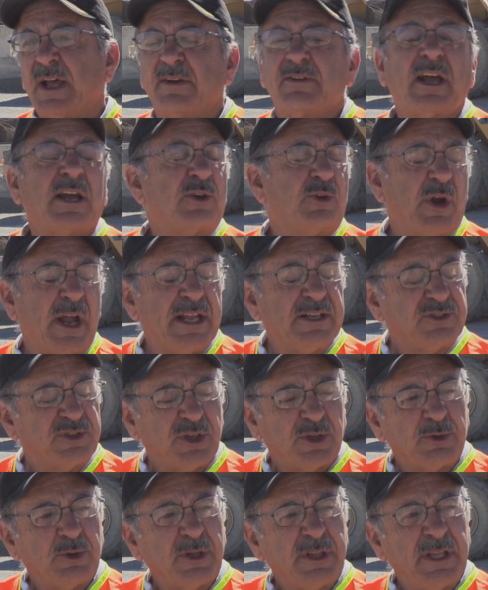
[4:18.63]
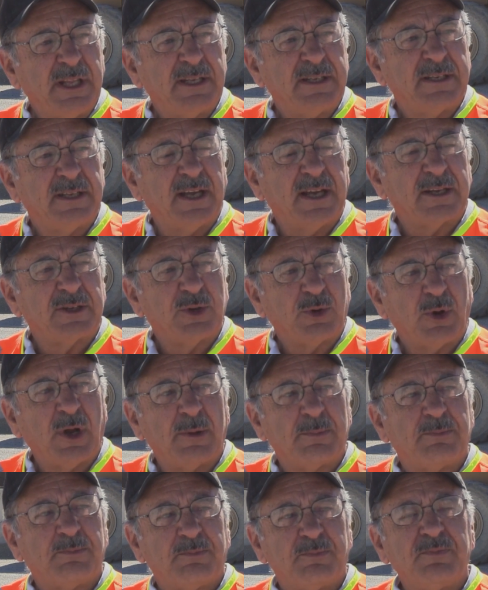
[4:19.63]
I've got grandchildren that
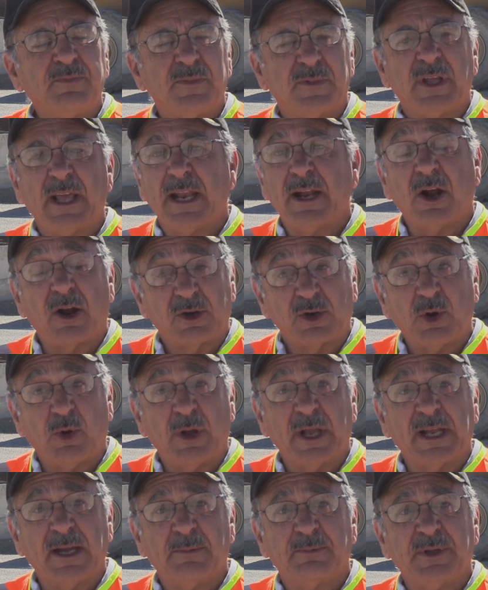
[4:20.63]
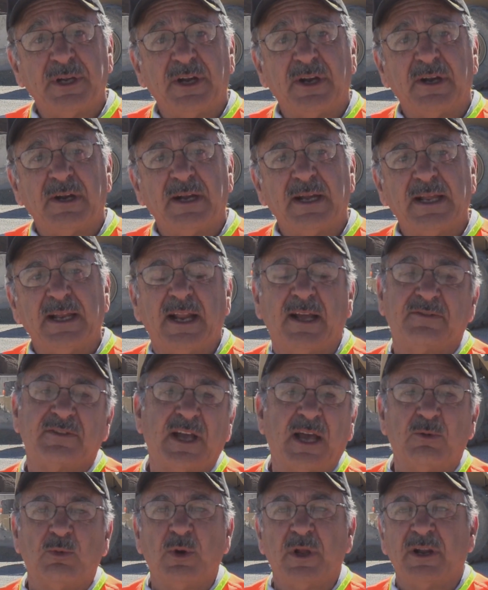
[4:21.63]
grew up and are growing up here, and
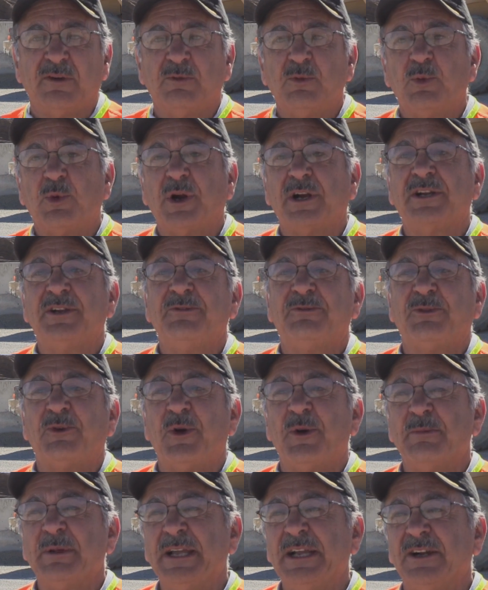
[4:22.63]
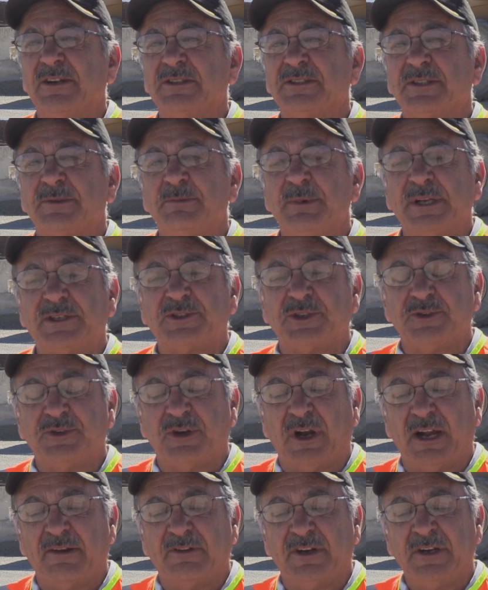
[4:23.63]
I've got one of them working for me here as a
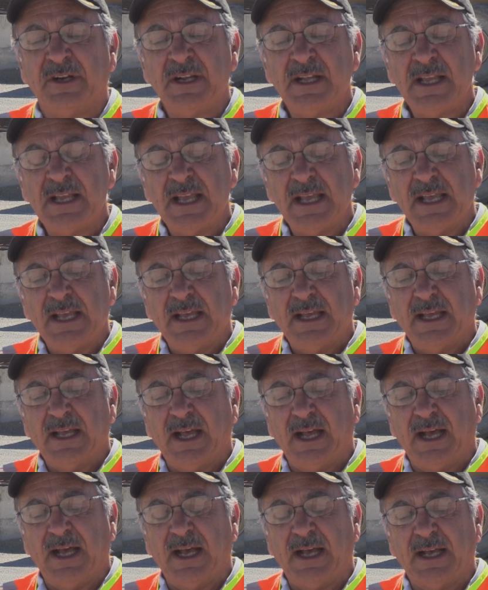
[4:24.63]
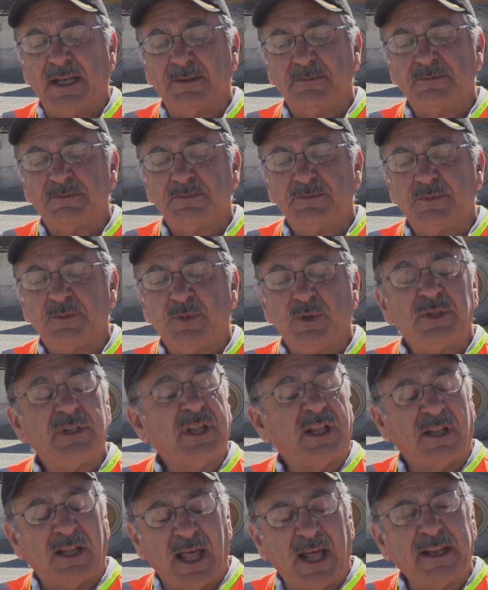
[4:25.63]
mixer driver. A
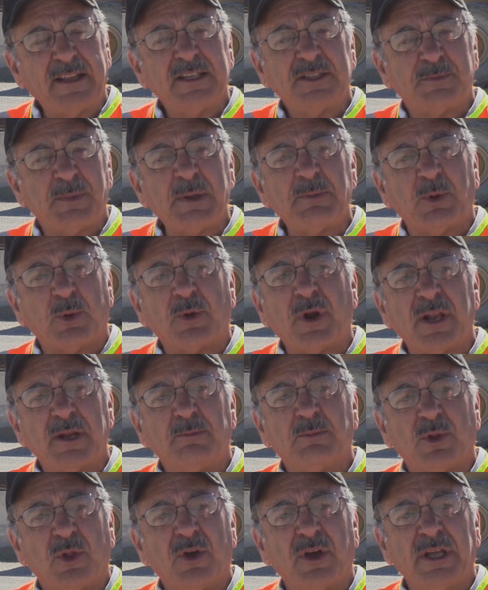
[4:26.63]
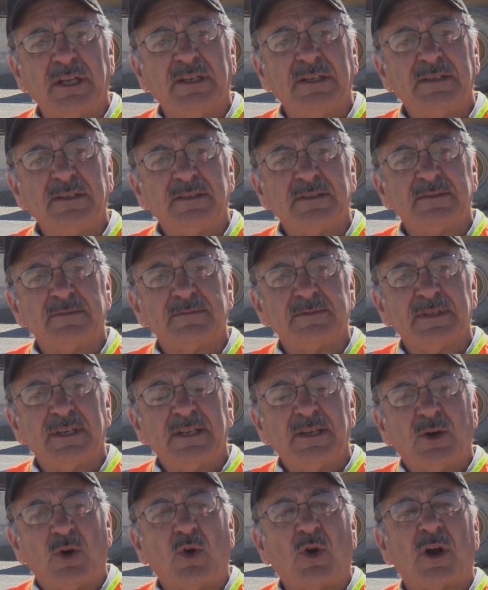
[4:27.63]
lot of these people were unemployed
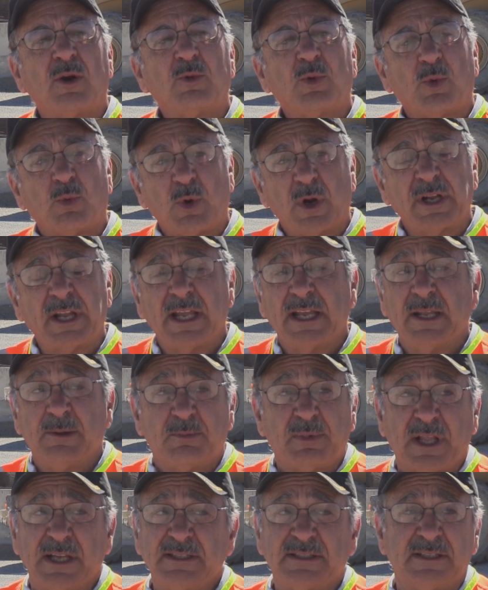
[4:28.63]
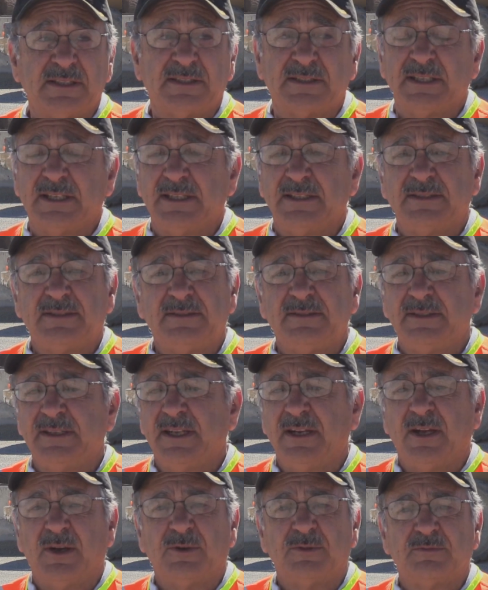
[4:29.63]
or were working in places that,
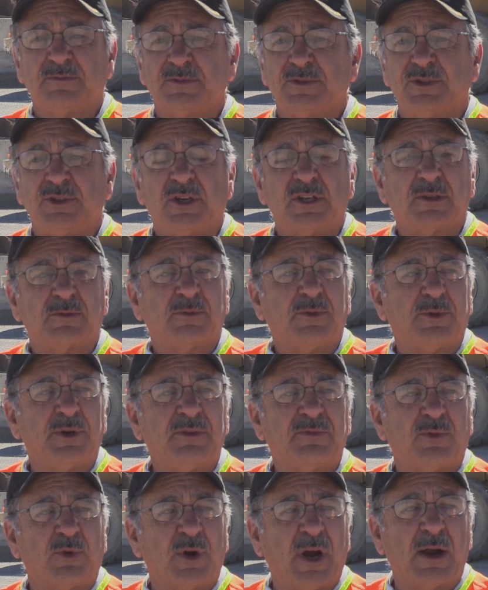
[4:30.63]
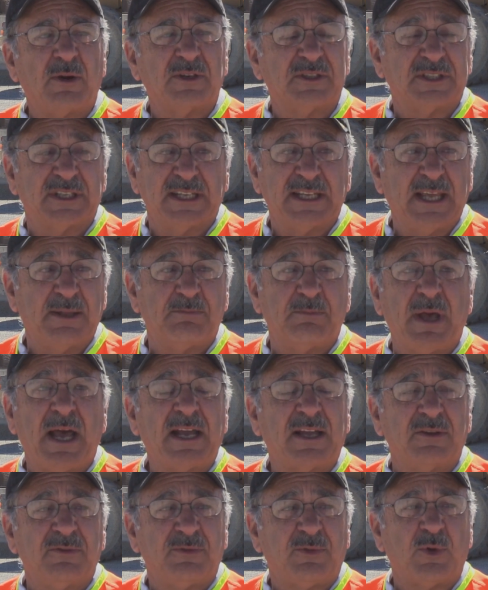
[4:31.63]
took 3 or 4 hours to get
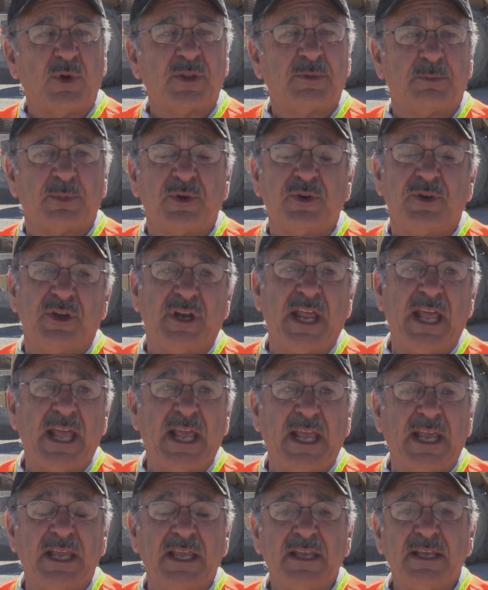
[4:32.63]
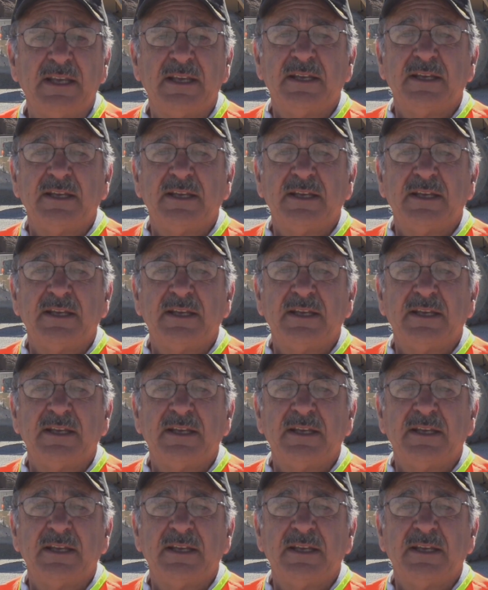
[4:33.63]
back and forth per day.